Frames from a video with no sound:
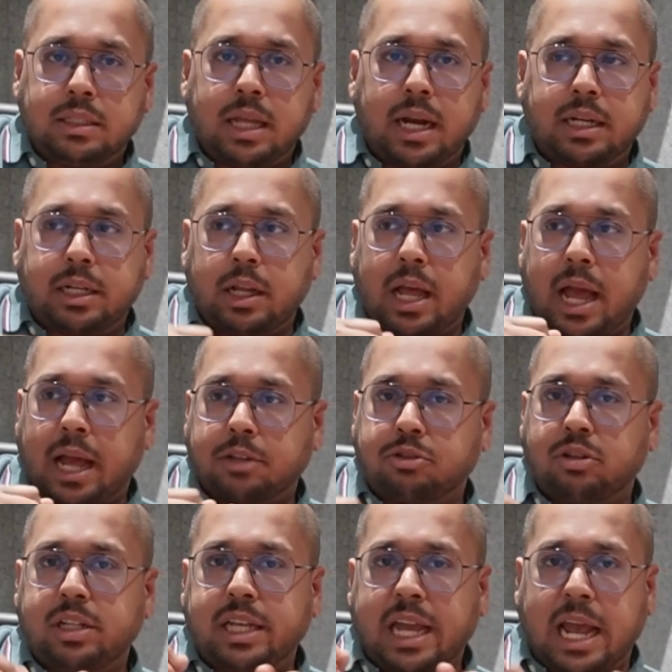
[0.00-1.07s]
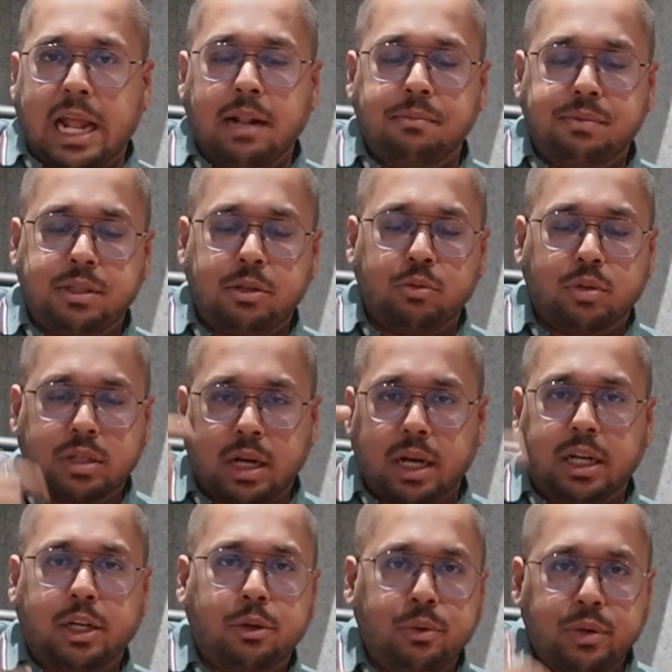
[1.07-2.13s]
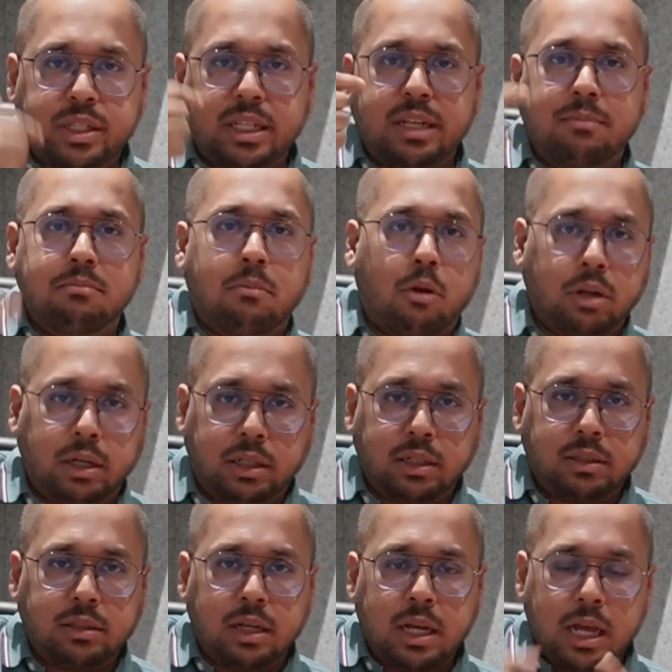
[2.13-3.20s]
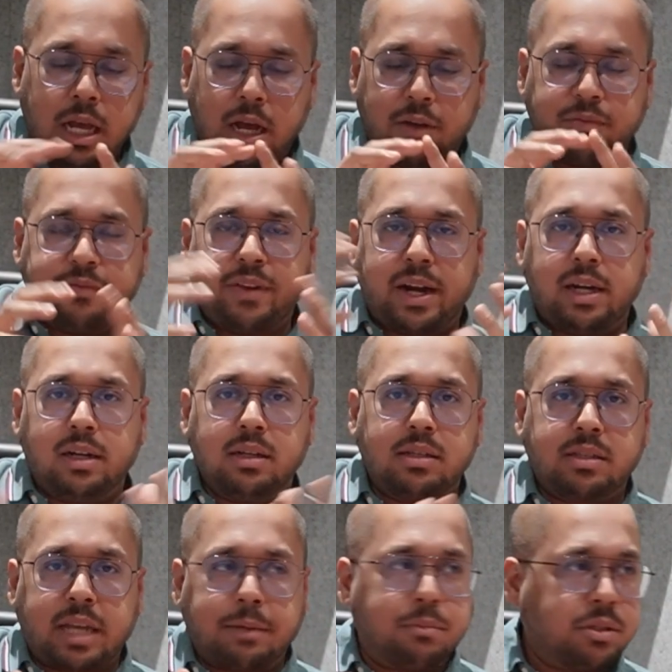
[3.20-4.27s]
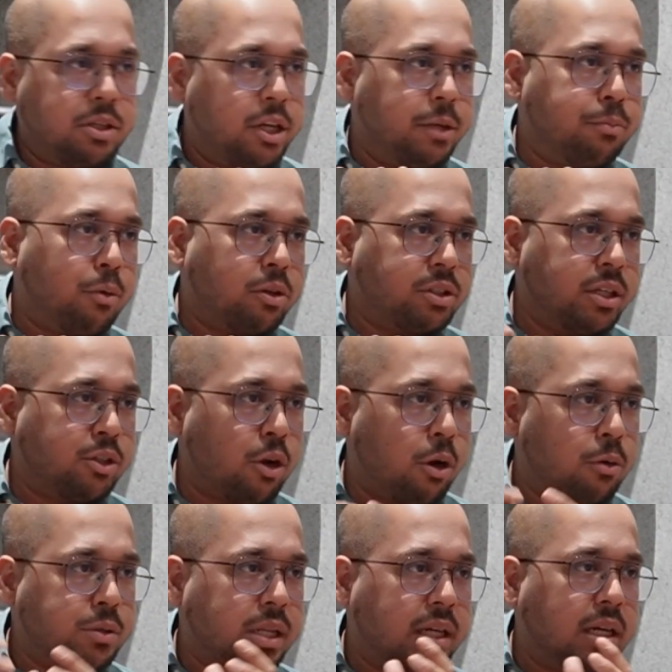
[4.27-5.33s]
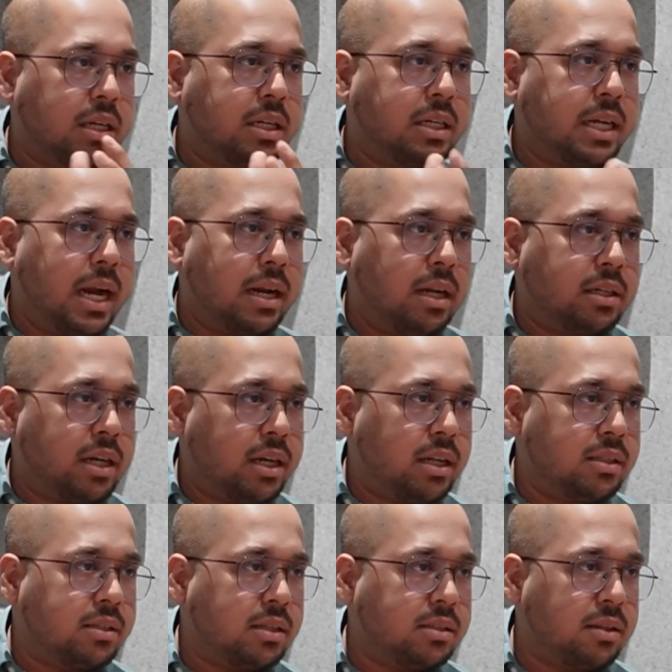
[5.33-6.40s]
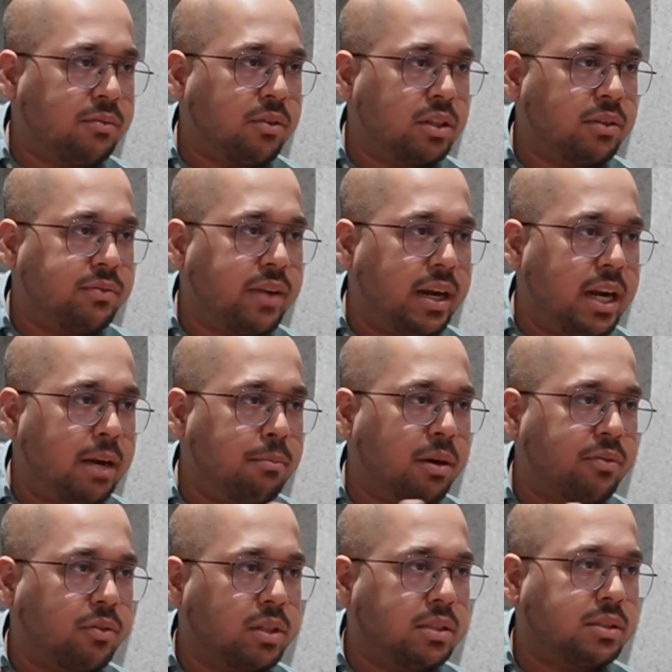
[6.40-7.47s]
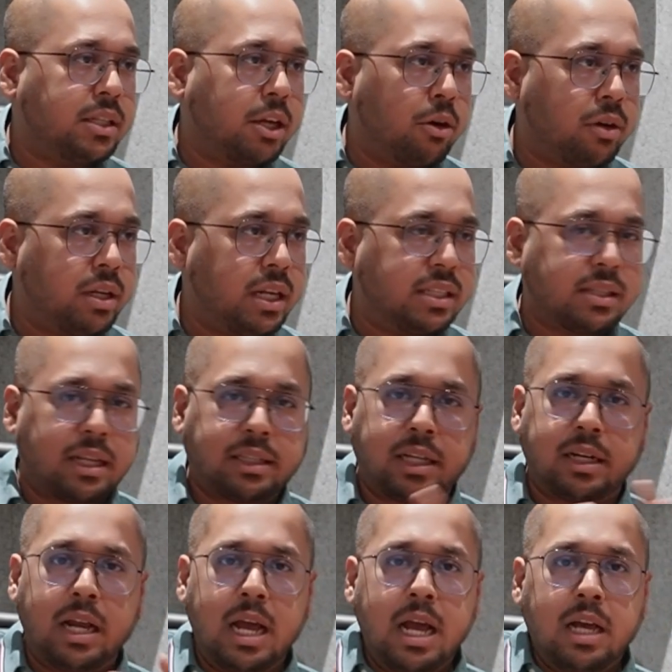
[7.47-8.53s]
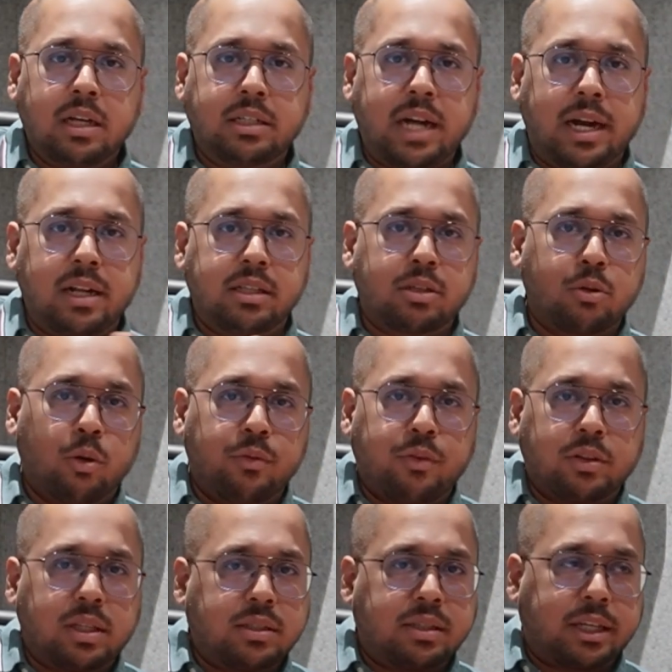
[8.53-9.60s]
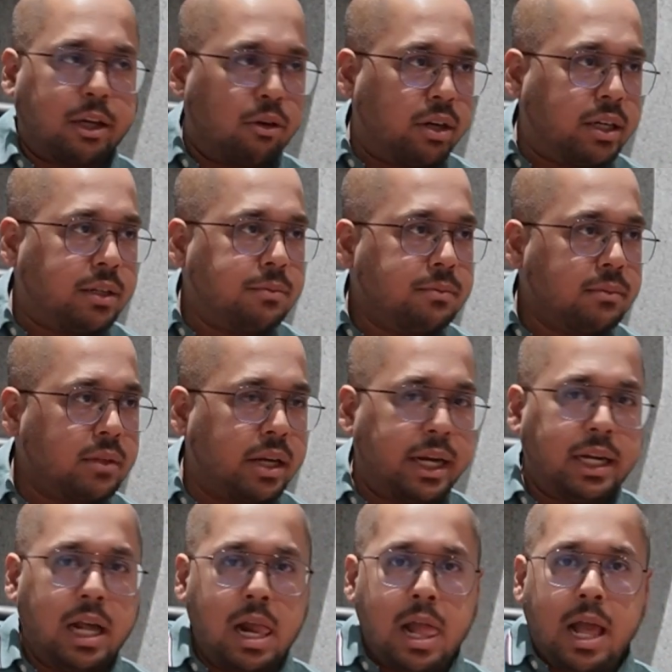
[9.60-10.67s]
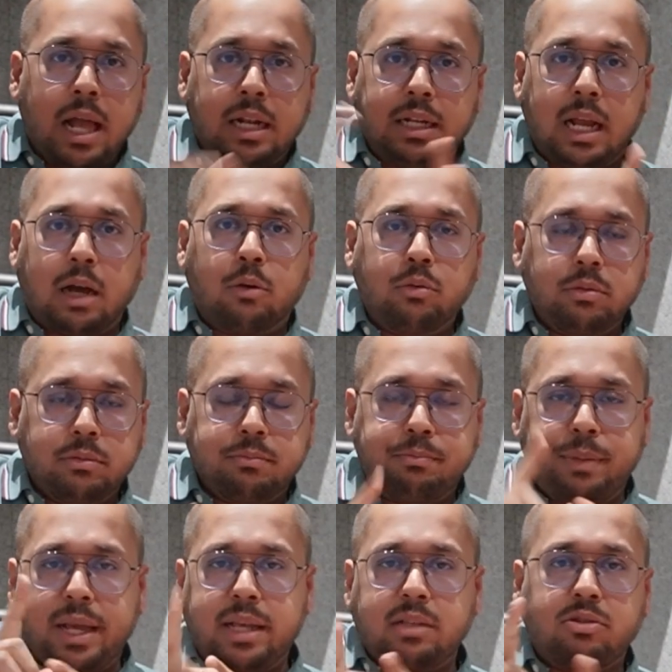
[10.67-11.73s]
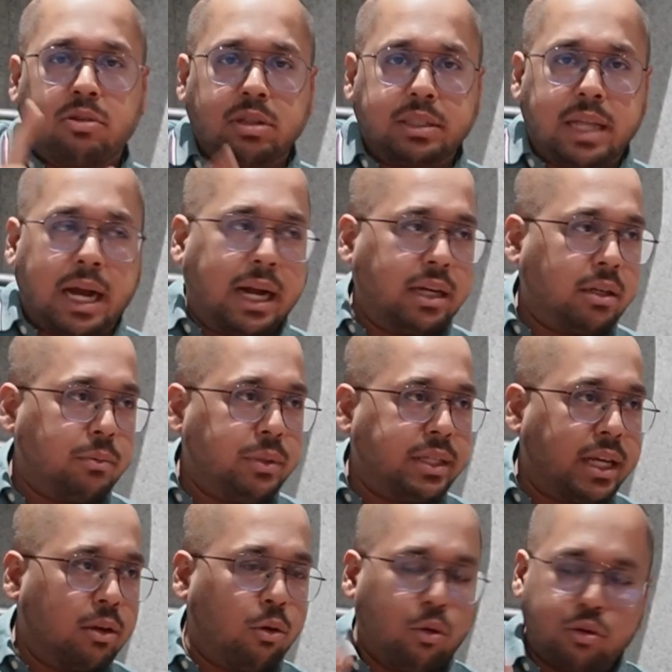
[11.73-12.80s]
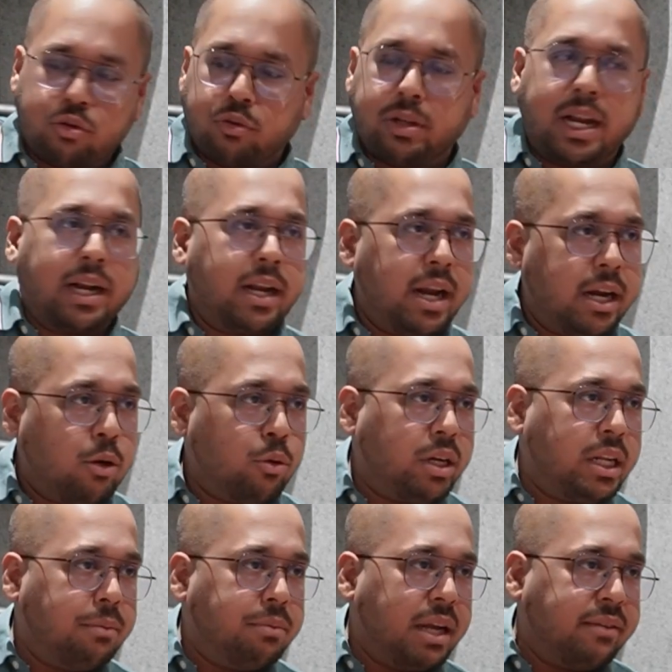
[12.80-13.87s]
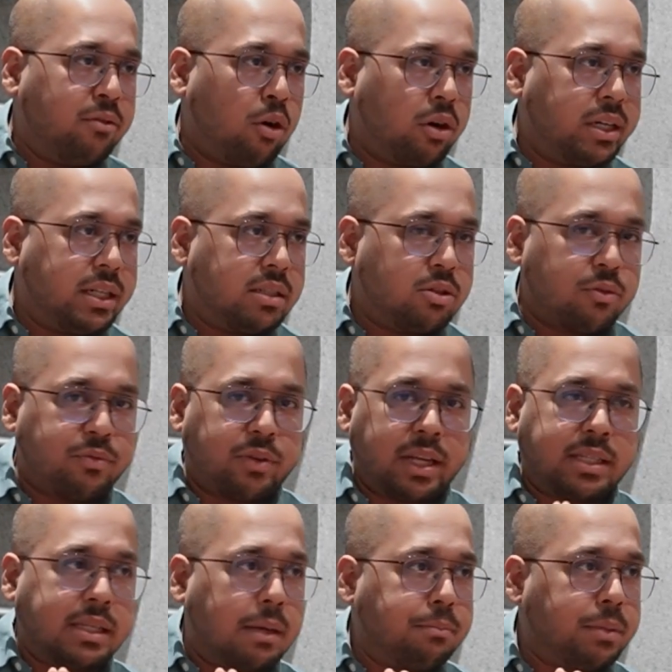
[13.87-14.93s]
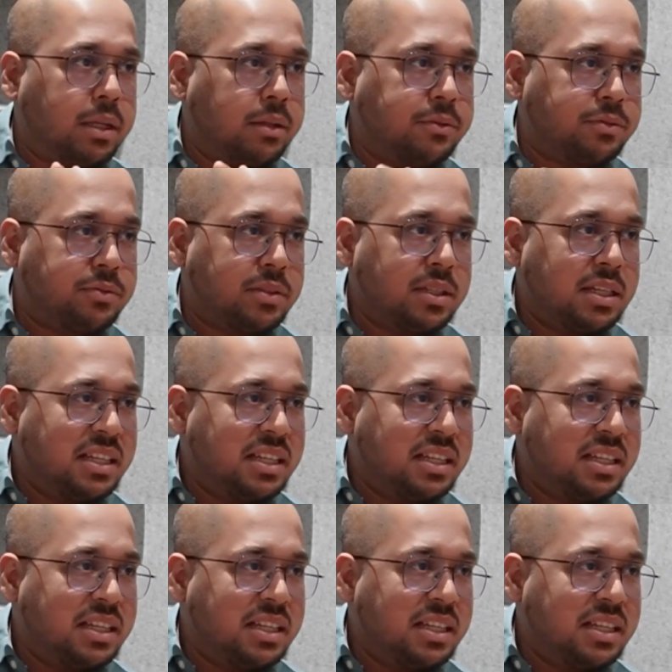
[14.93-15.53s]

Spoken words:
that actually helps you continuously monitor a vendor's cybersecurity posture. It's almost like a credit rating system for the vendor, but for the security. It's like their credit score for the security, right? Now, based on that, we can also get into deep dive audits. So, for example, if